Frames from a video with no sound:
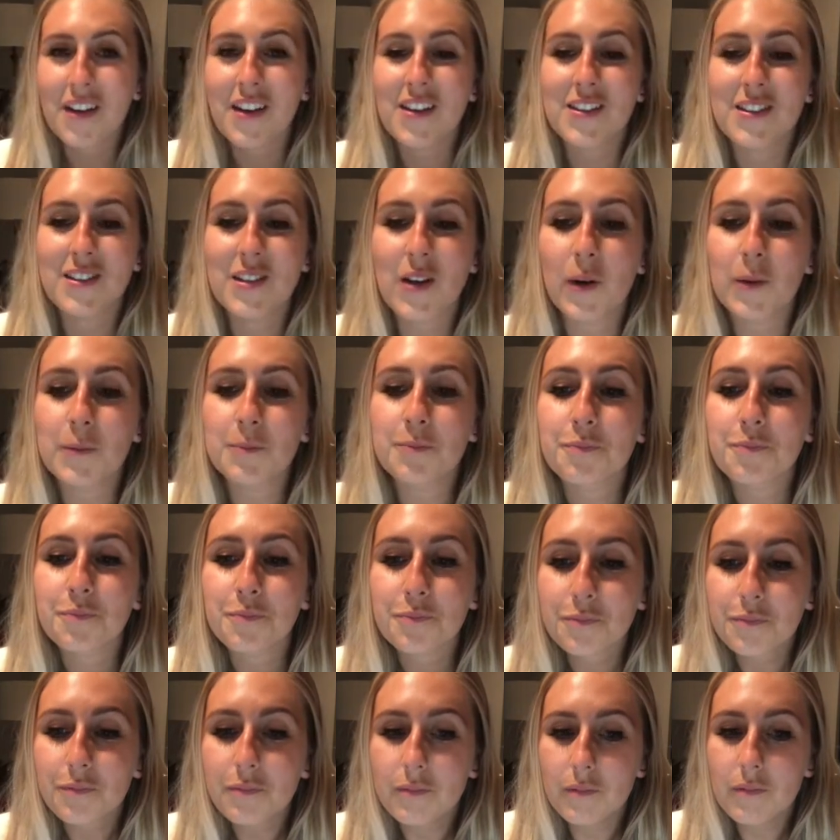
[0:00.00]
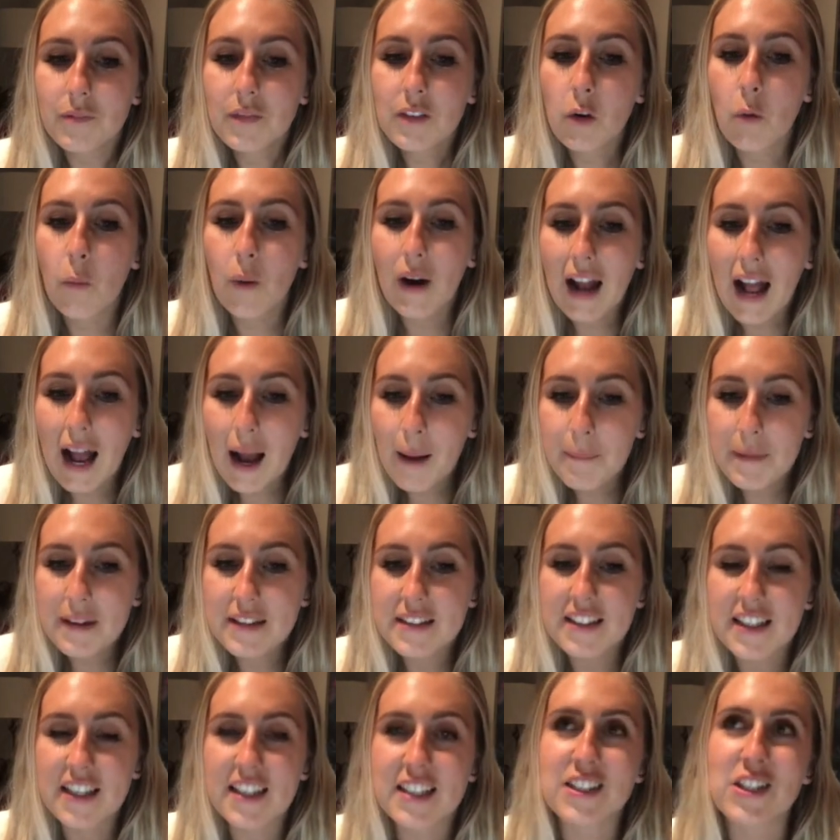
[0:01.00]
So what
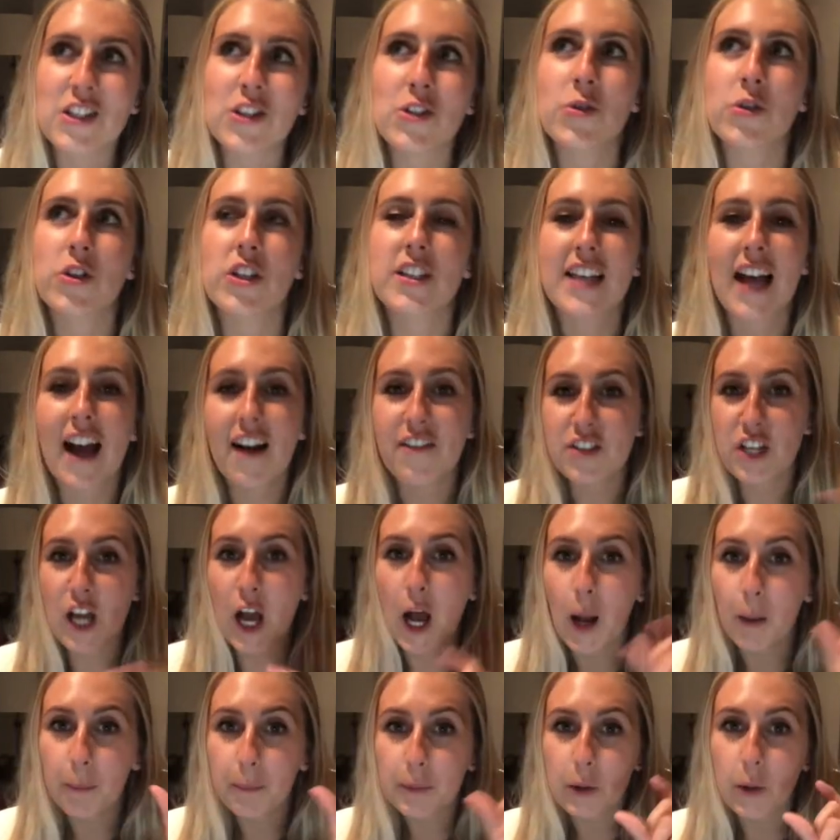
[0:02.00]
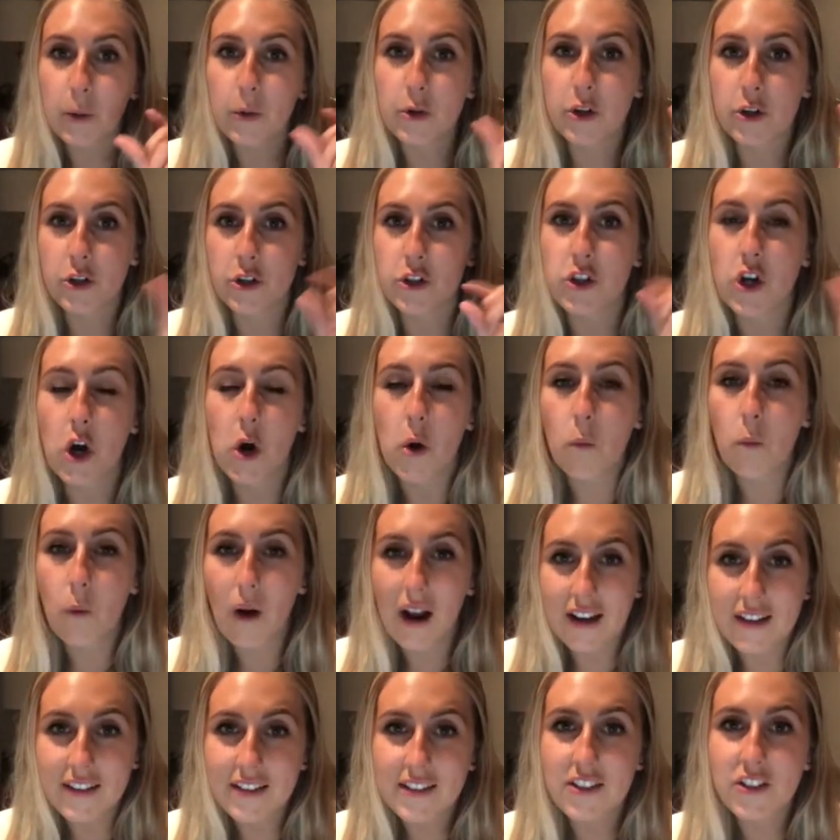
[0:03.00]
happens is you just have to upload your show
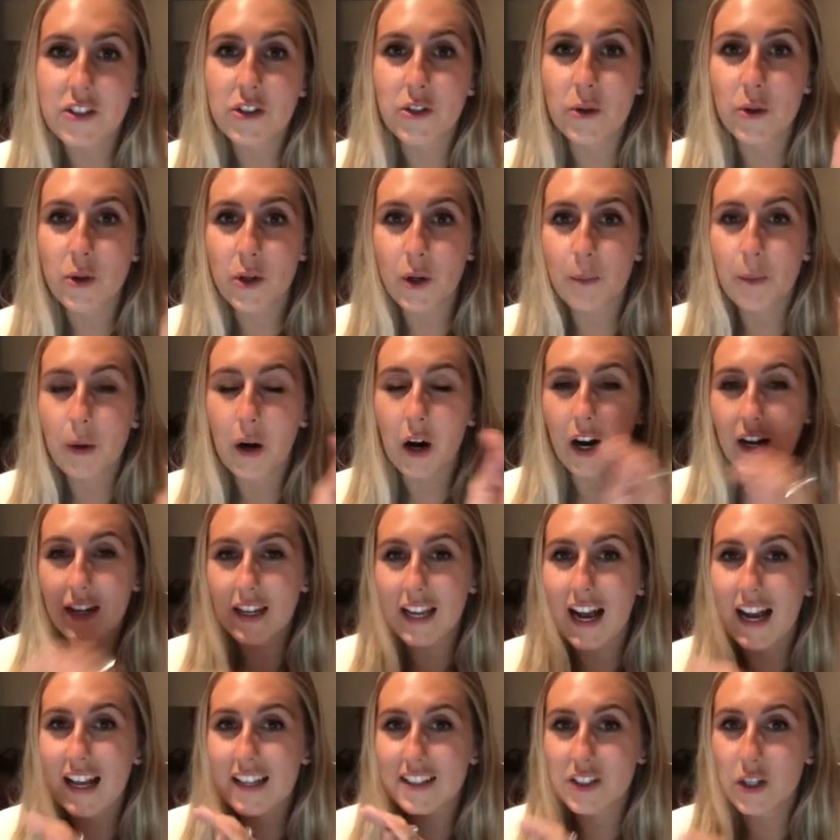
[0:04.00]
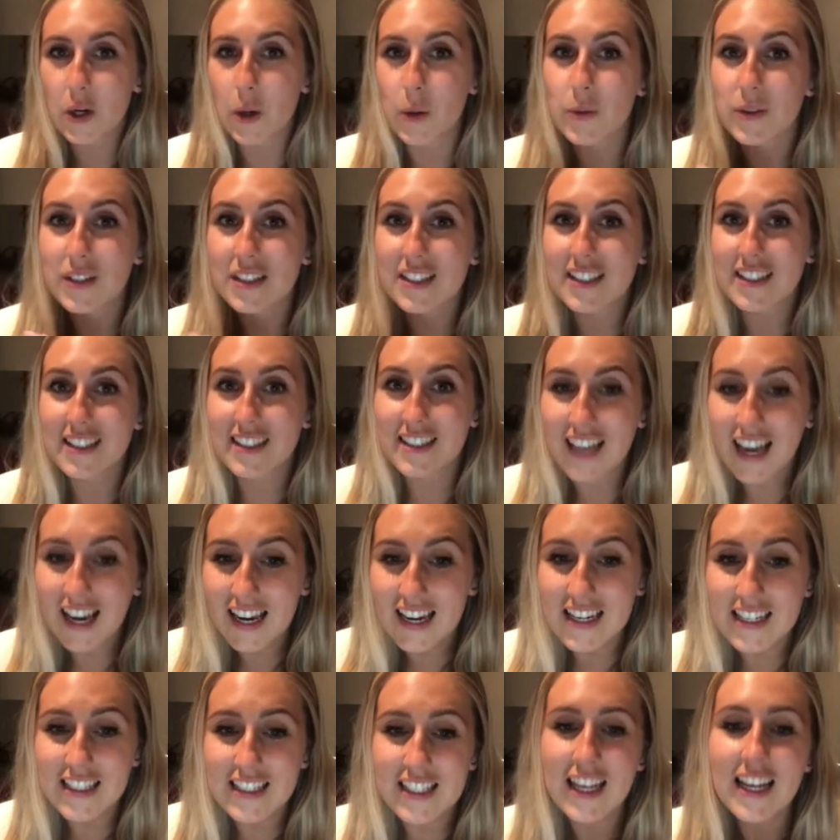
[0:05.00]
once to your podcast host
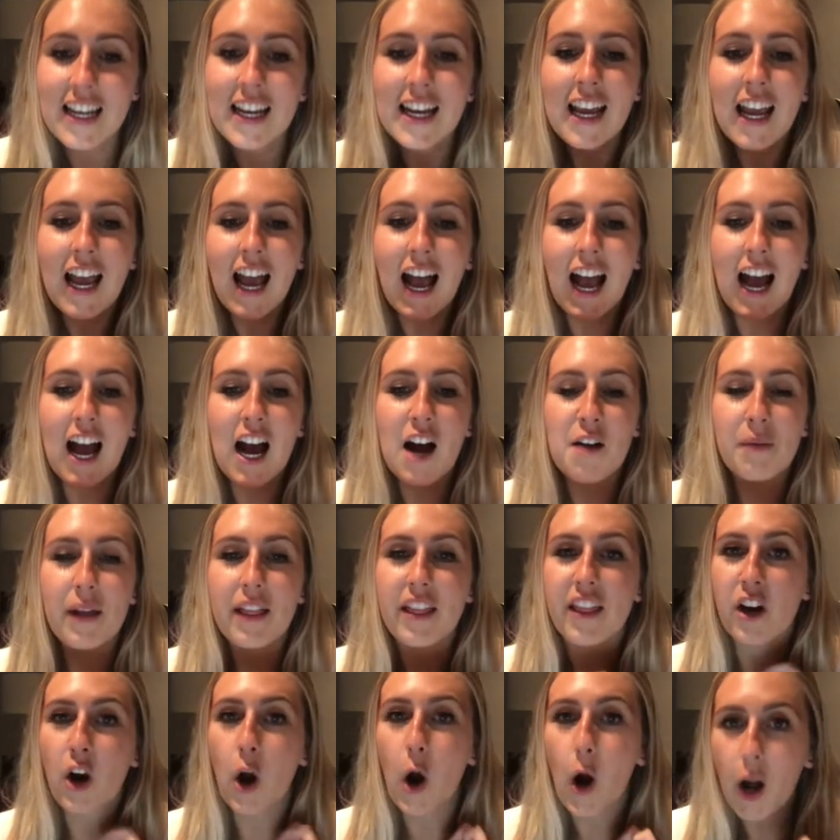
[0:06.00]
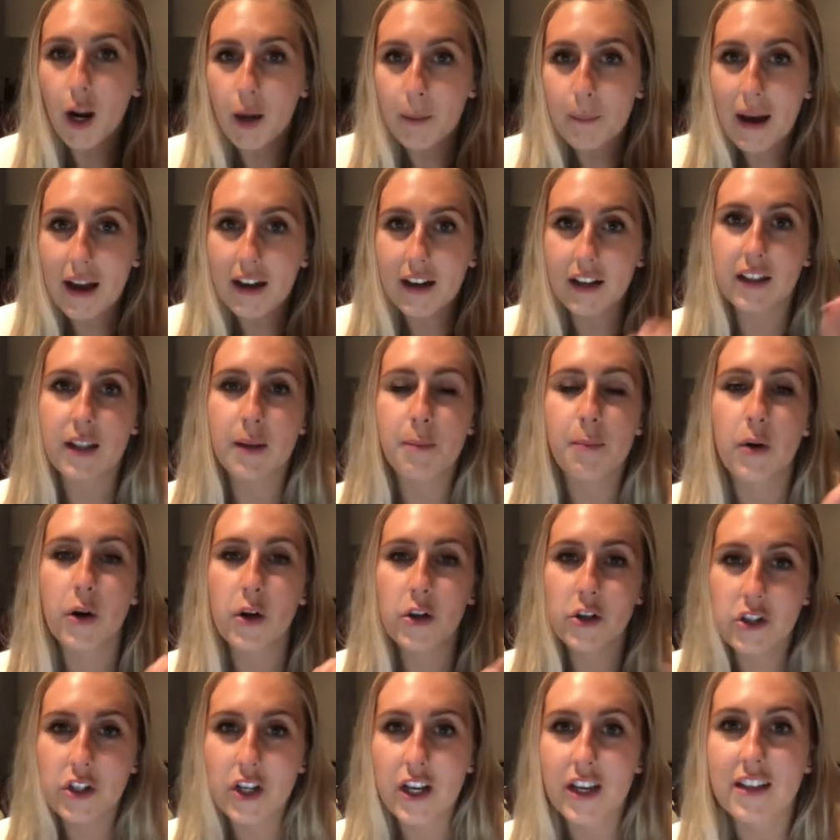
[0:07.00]
site, and then it automatically
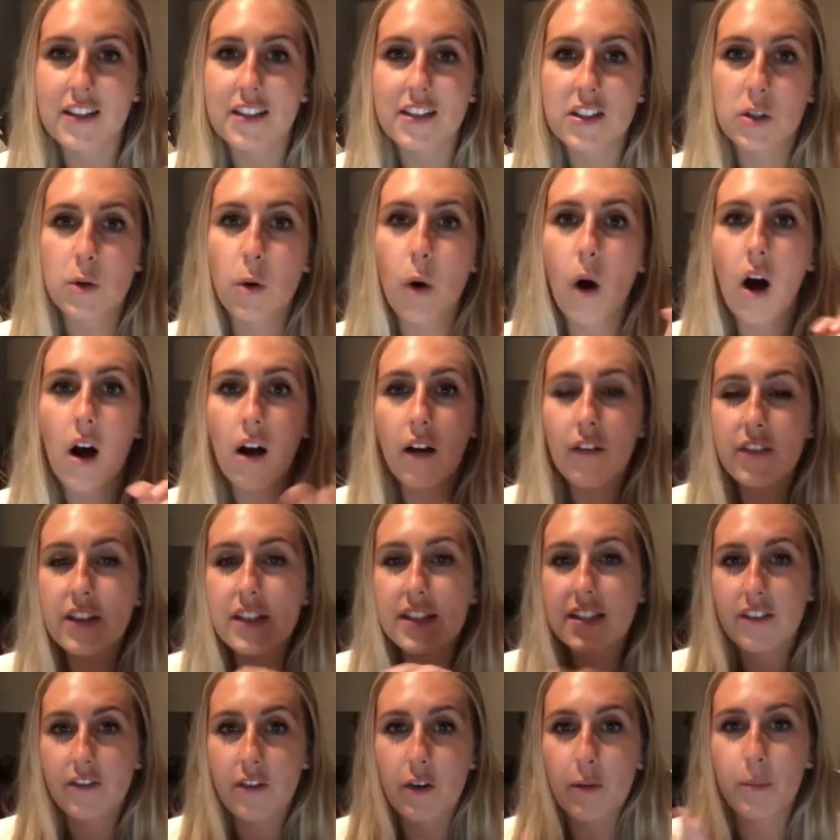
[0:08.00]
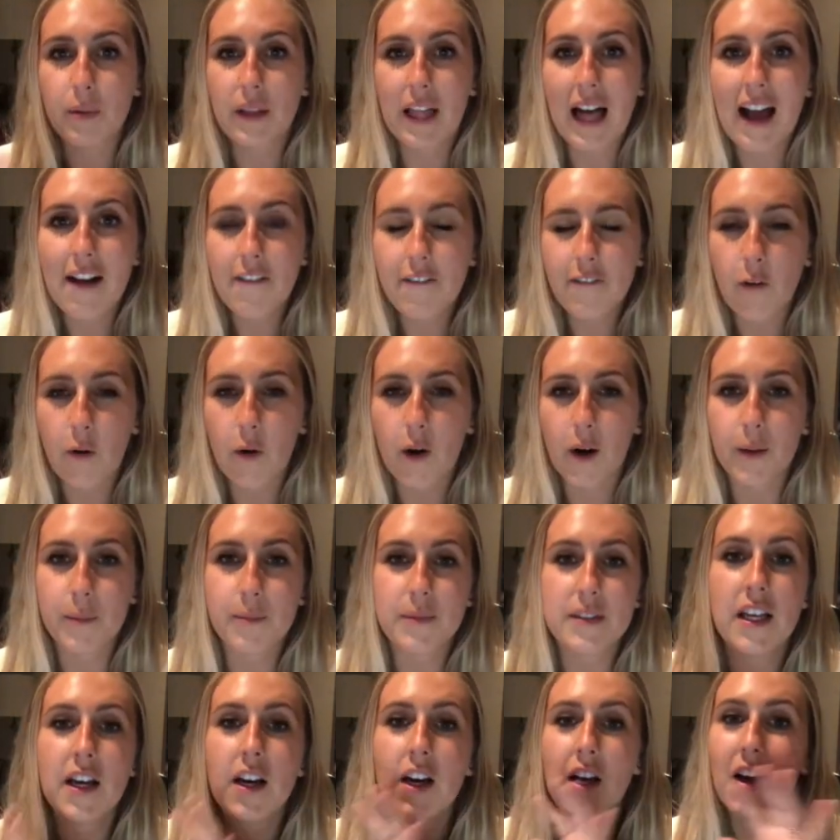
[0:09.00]
pushes to all of these different
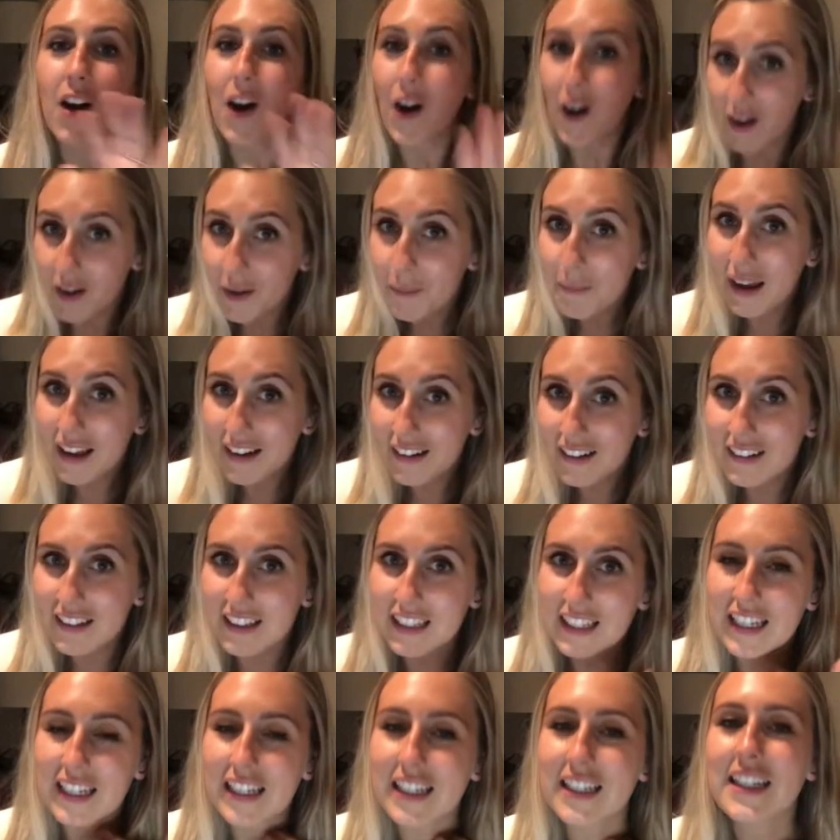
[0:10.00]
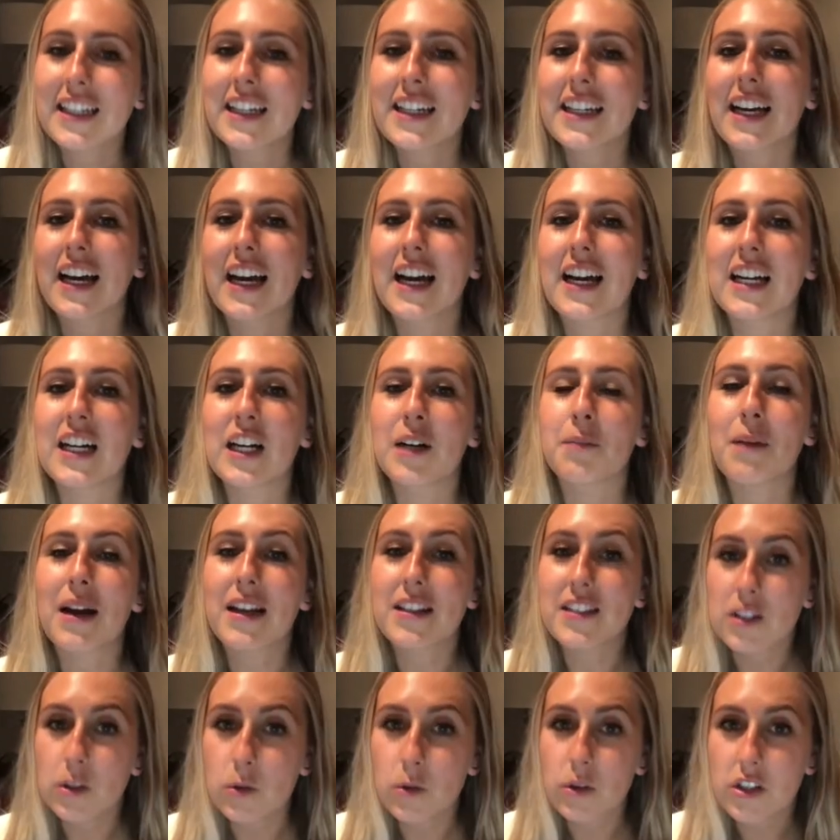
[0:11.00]
platforms automatically
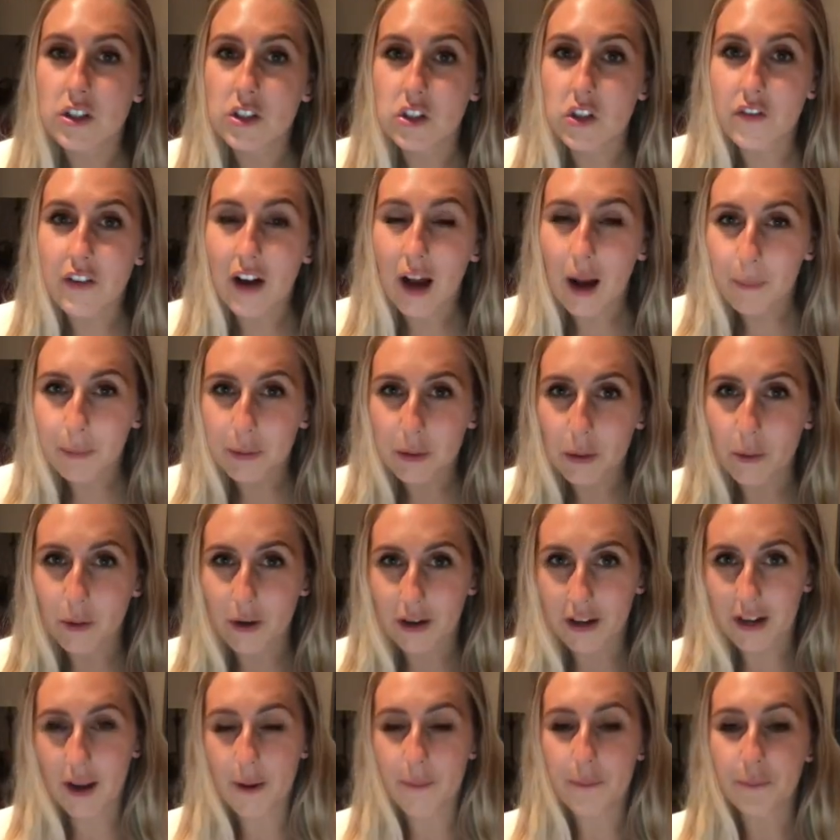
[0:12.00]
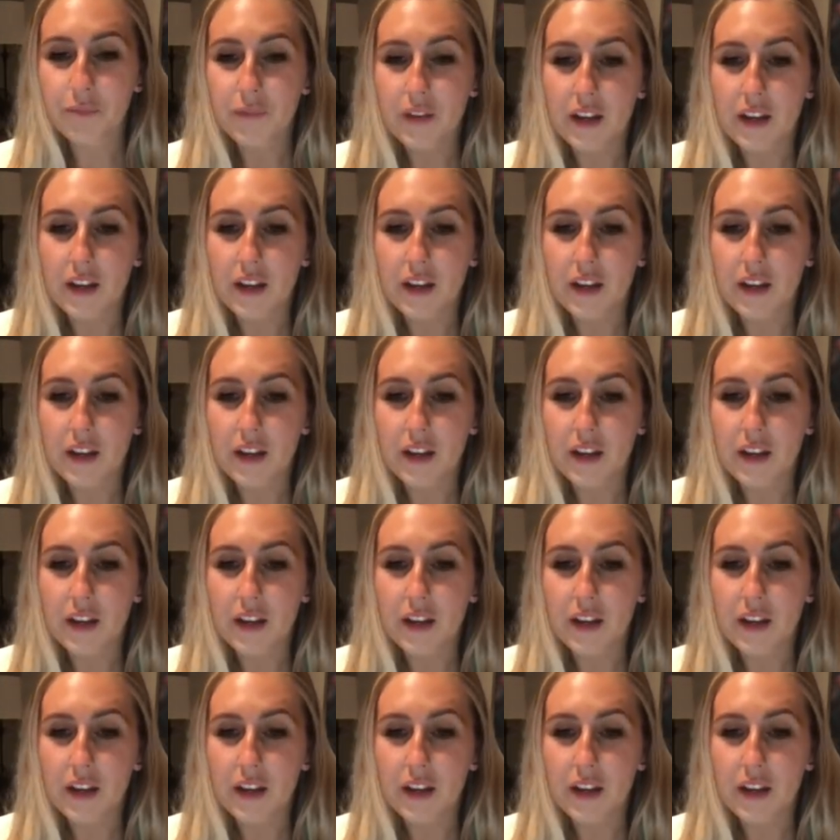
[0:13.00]
as soon as you've uploaded it.